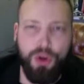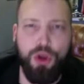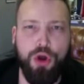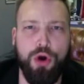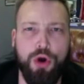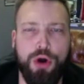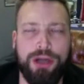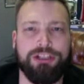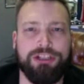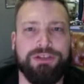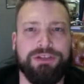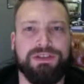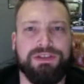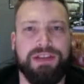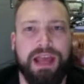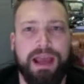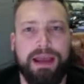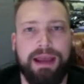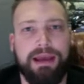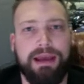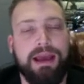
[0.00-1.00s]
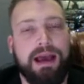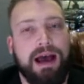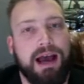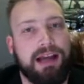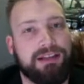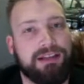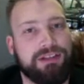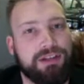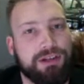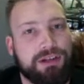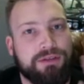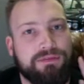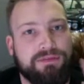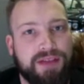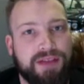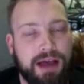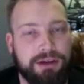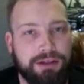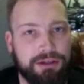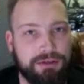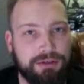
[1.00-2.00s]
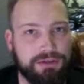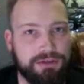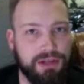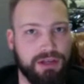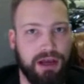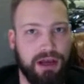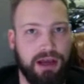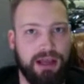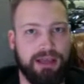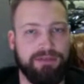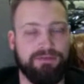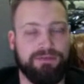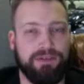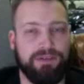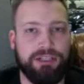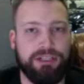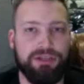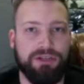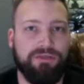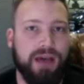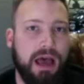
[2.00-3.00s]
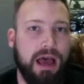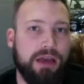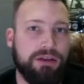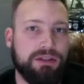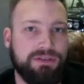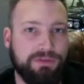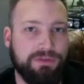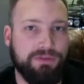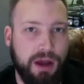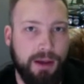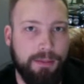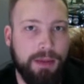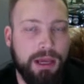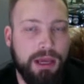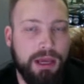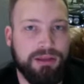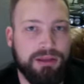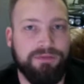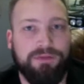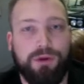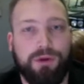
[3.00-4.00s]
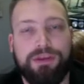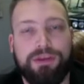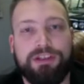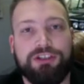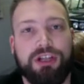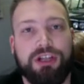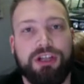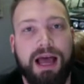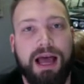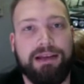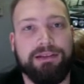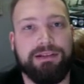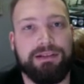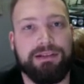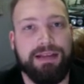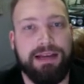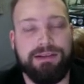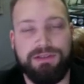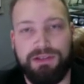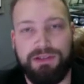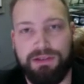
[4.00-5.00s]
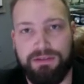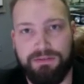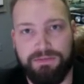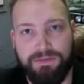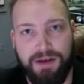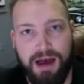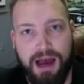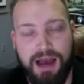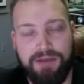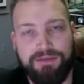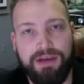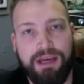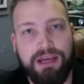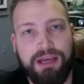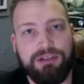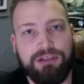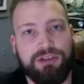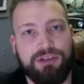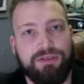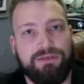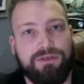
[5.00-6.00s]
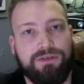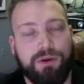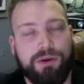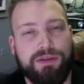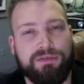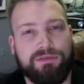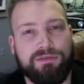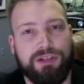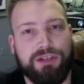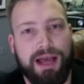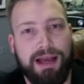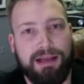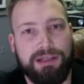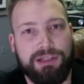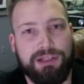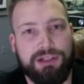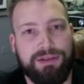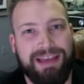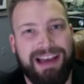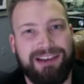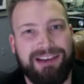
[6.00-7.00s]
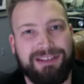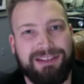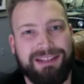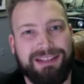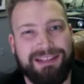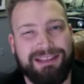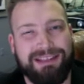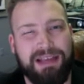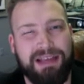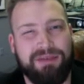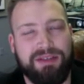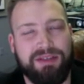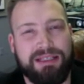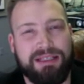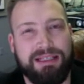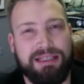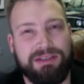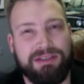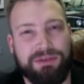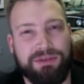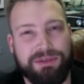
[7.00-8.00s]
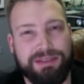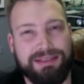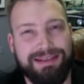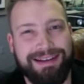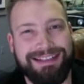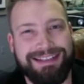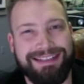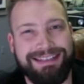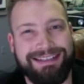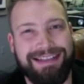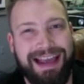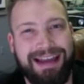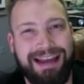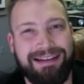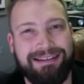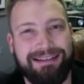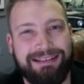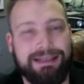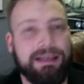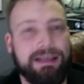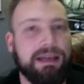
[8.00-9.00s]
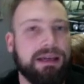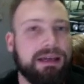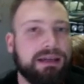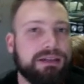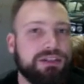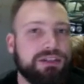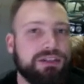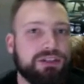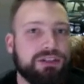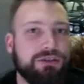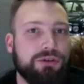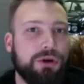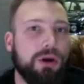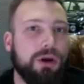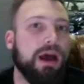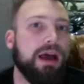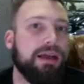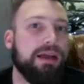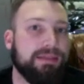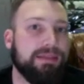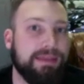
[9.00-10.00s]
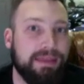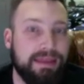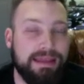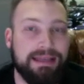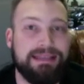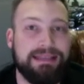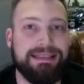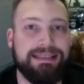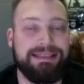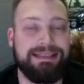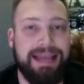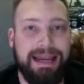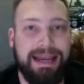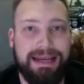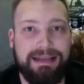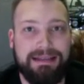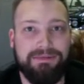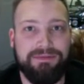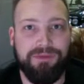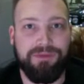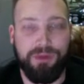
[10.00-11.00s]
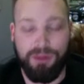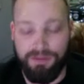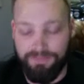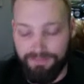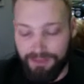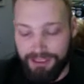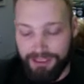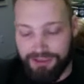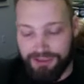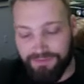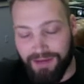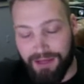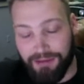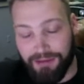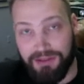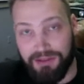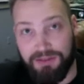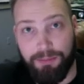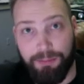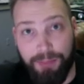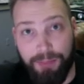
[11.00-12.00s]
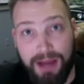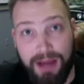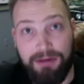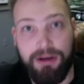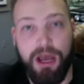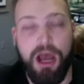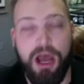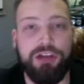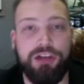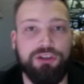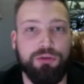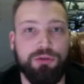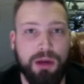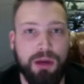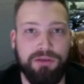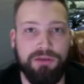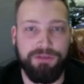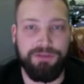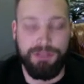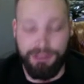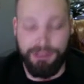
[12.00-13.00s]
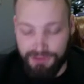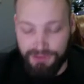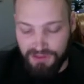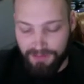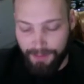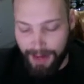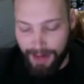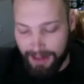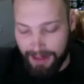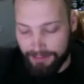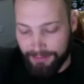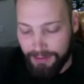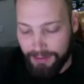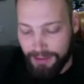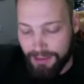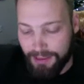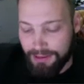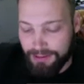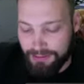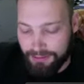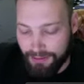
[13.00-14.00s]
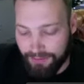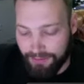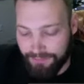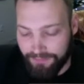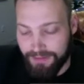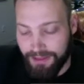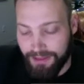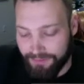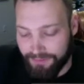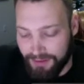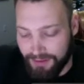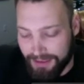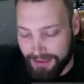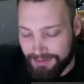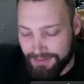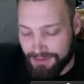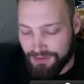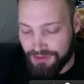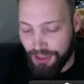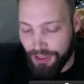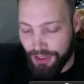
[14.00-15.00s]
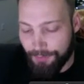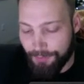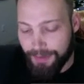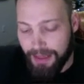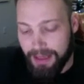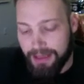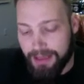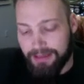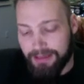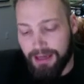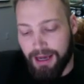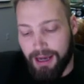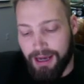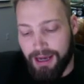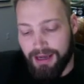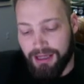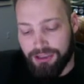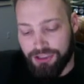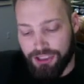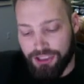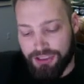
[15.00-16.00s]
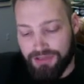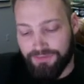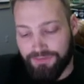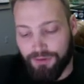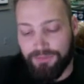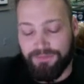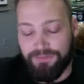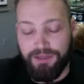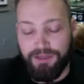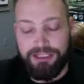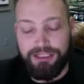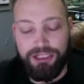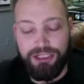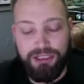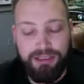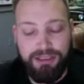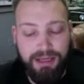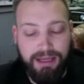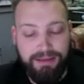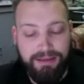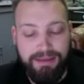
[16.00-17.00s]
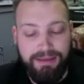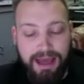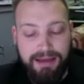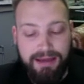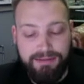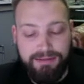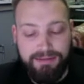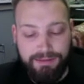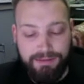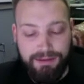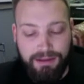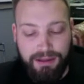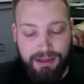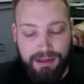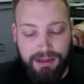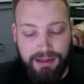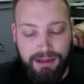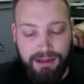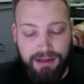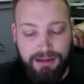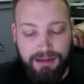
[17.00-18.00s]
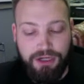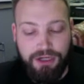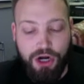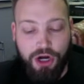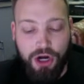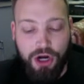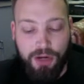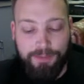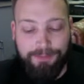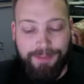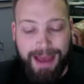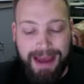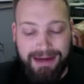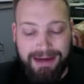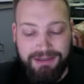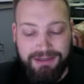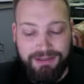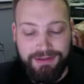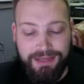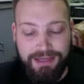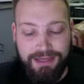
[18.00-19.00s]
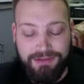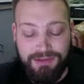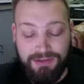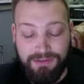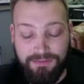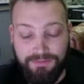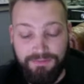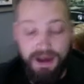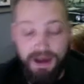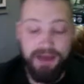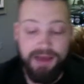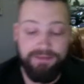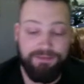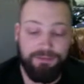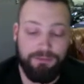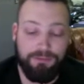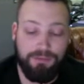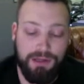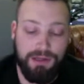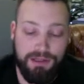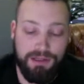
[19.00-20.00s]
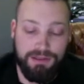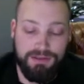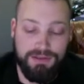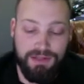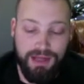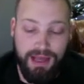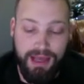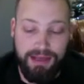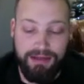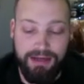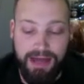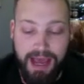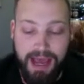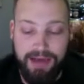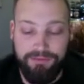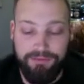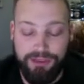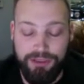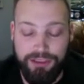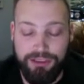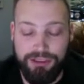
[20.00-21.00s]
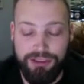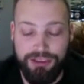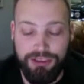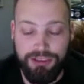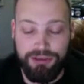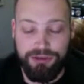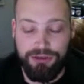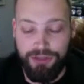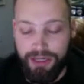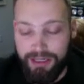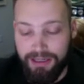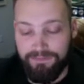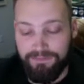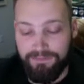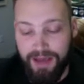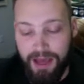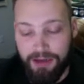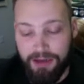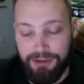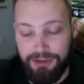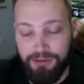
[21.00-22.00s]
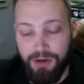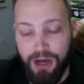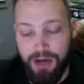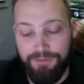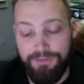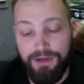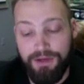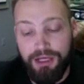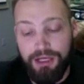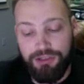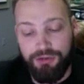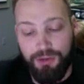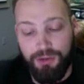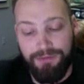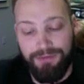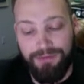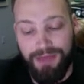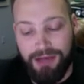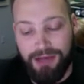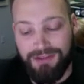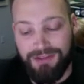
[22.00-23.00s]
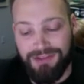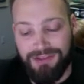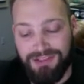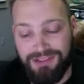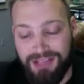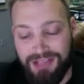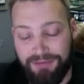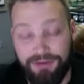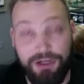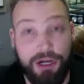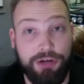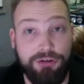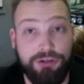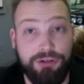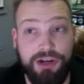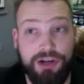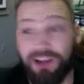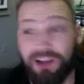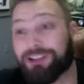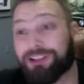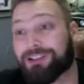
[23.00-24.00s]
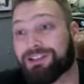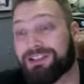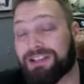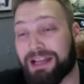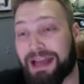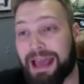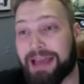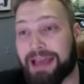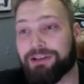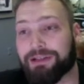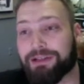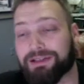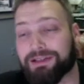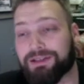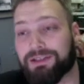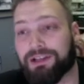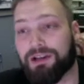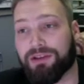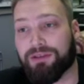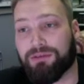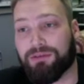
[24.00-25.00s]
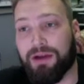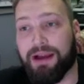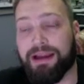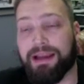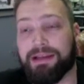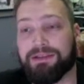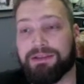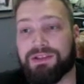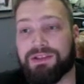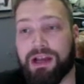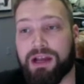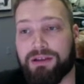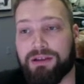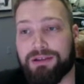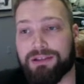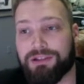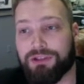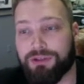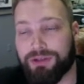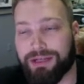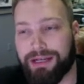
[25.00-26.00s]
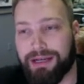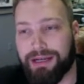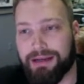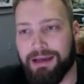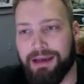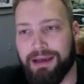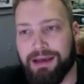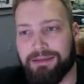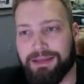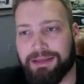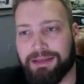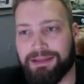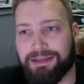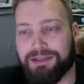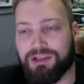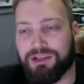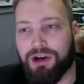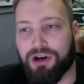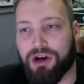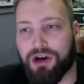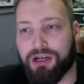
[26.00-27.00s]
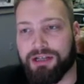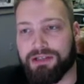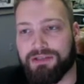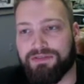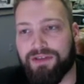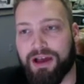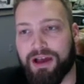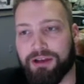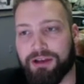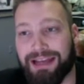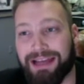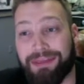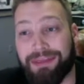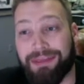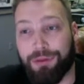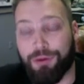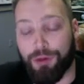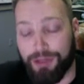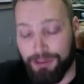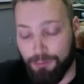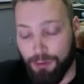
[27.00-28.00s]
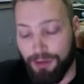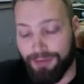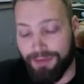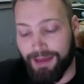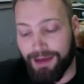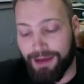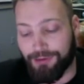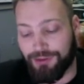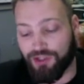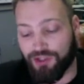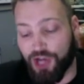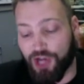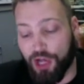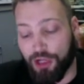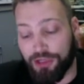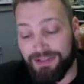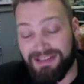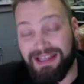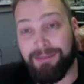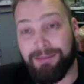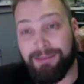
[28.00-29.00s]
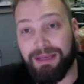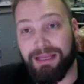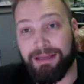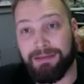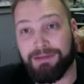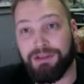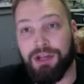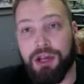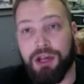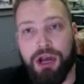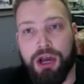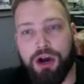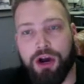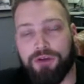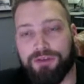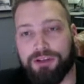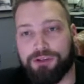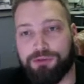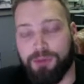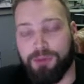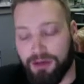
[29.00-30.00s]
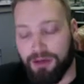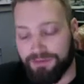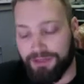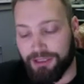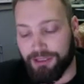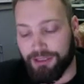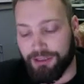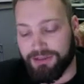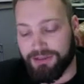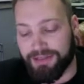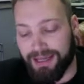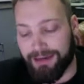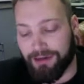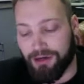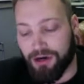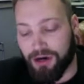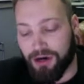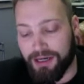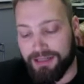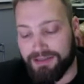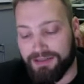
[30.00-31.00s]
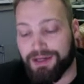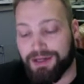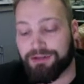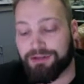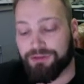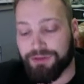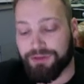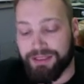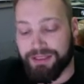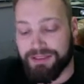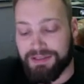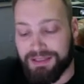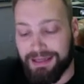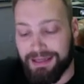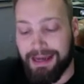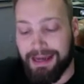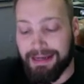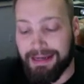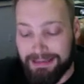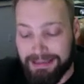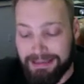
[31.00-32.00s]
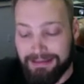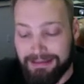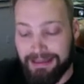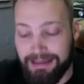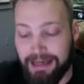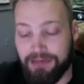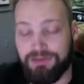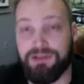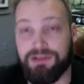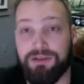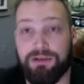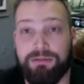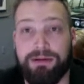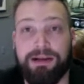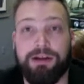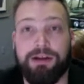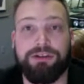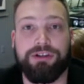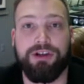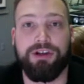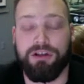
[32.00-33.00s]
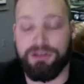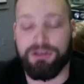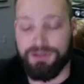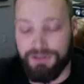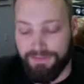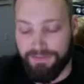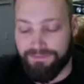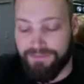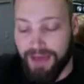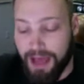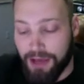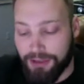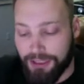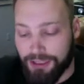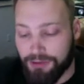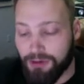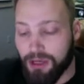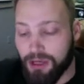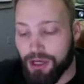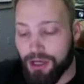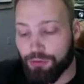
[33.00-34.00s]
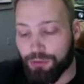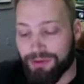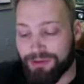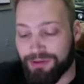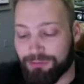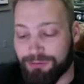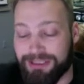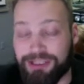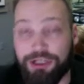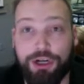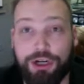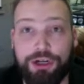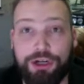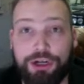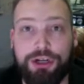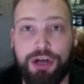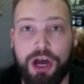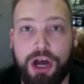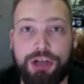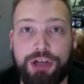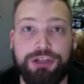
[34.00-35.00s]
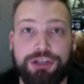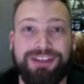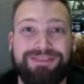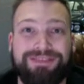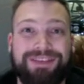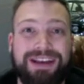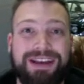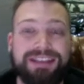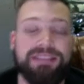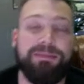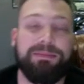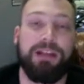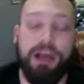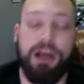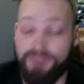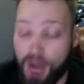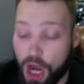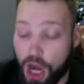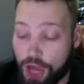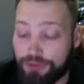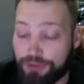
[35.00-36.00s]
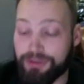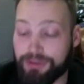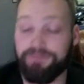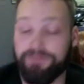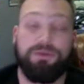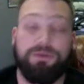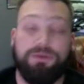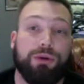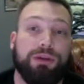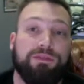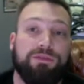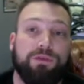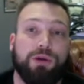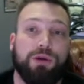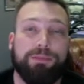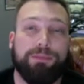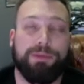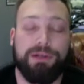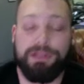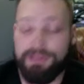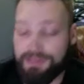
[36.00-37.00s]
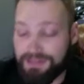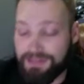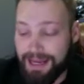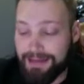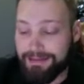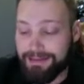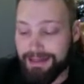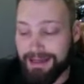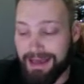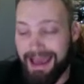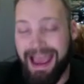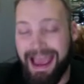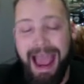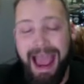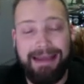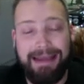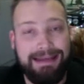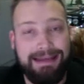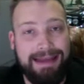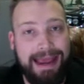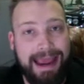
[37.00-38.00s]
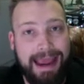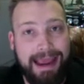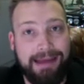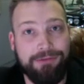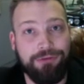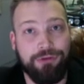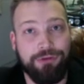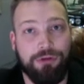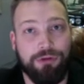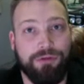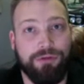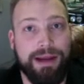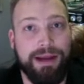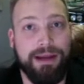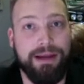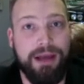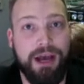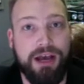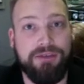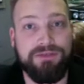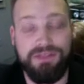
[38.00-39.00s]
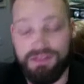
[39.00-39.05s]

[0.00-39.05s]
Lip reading: Or I should say, I took values, inflation values from the 4th of July in 2005 to the 4th of July in 2017. So it's not exactly to this date for inflation values, but a 12-year span, nevertheless. So adjusted for inflation, that car back in 2005 was at an average trading value of $12,700. Today, you can see on the right-hand side of the screen that this car is valued at $31,000. That means over 12 years, that car has increased $18,300 in value with a return on your investment of 144% at an annual rate of